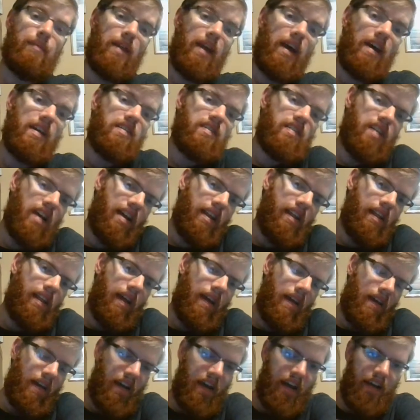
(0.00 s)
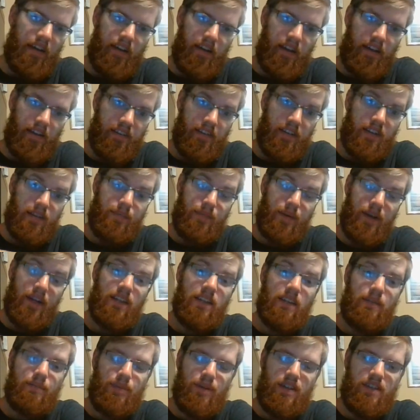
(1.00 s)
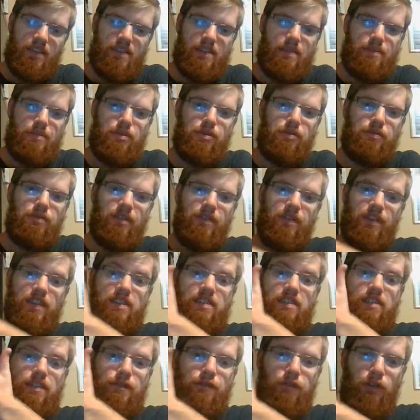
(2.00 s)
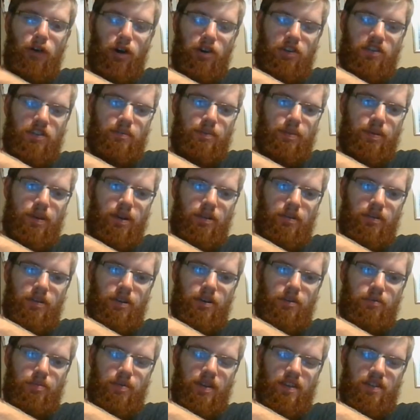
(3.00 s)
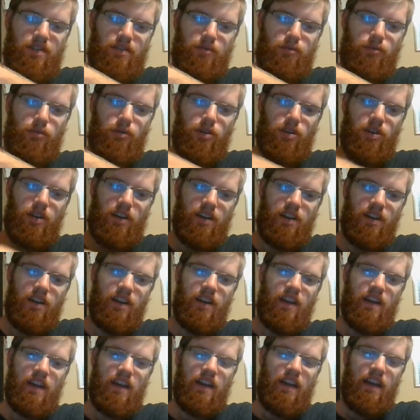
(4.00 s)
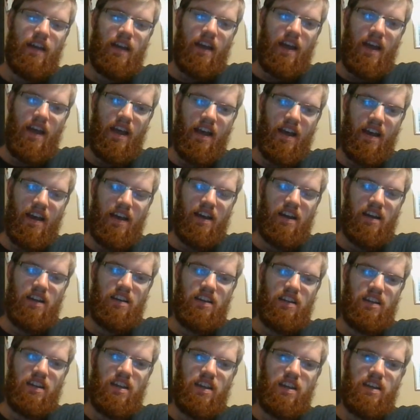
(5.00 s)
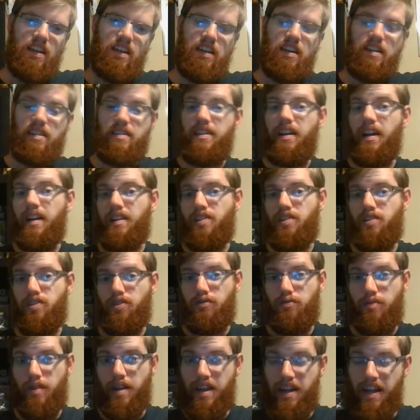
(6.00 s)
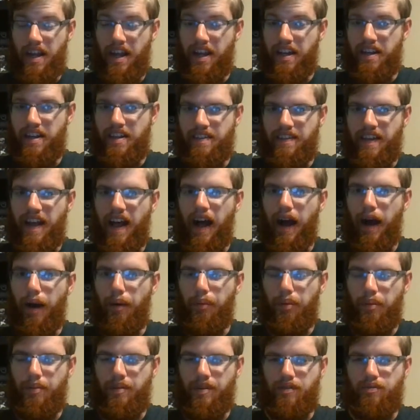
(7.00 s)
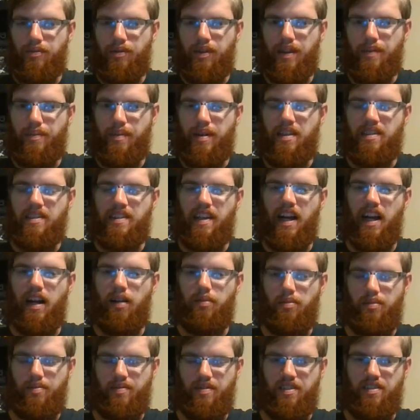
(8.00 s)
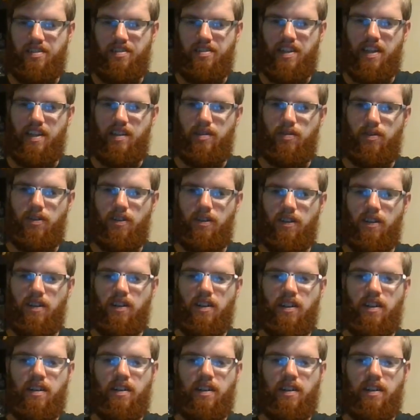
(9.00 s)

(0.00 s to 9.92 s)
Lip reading: mean, actually, as a companion piece of the movie, this is a far superior piece of work. And it's not just a great 80s album, it's one of the best albums in general.